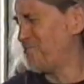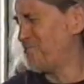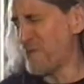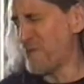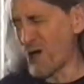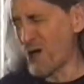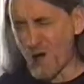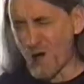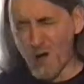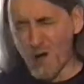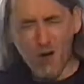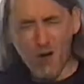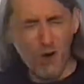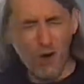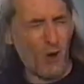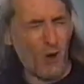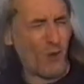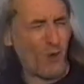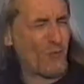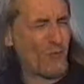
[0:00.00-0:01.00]

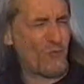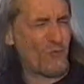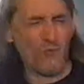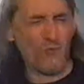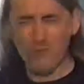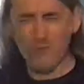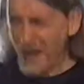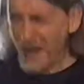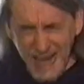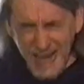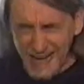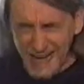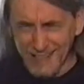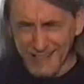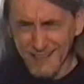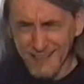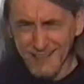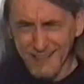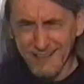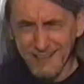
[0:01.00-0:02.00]

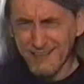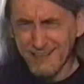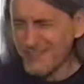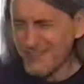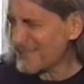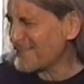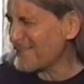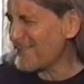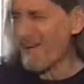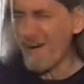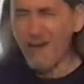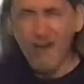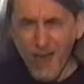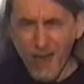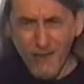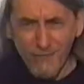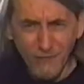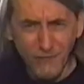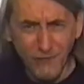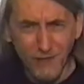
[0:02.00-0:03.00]
boring, just
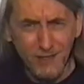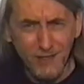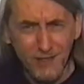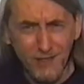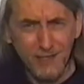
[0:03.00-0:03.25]
awful.